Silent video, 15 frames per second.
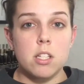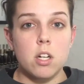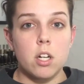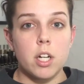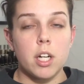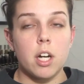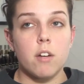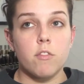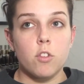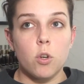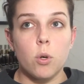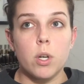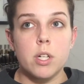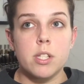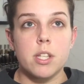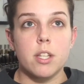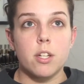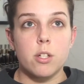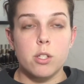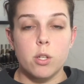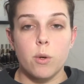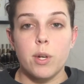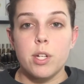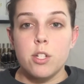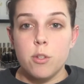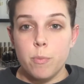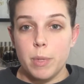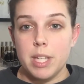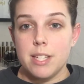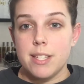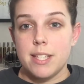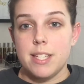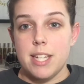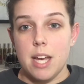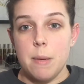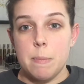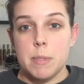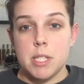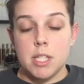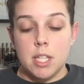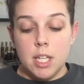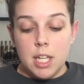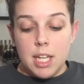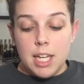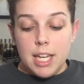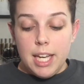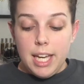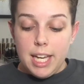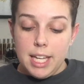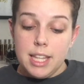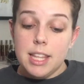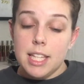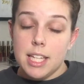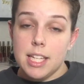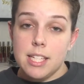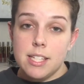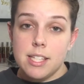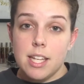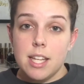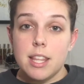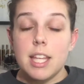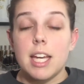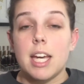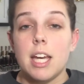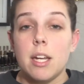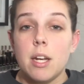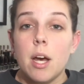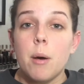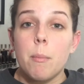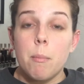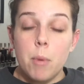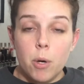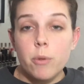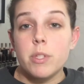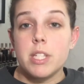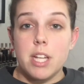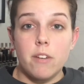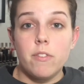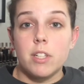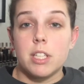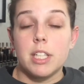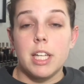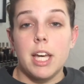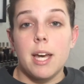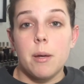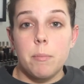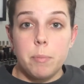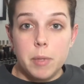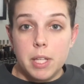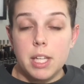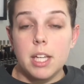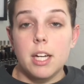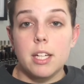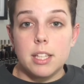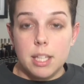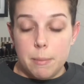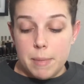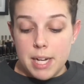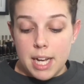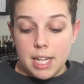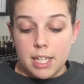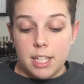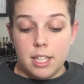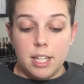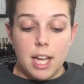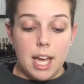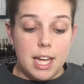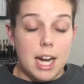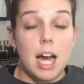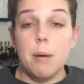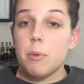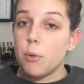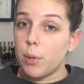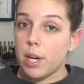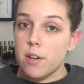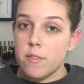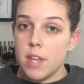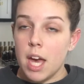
started, of course, there's going to be steps in this that can most definitely be eliminated, and I'm aware of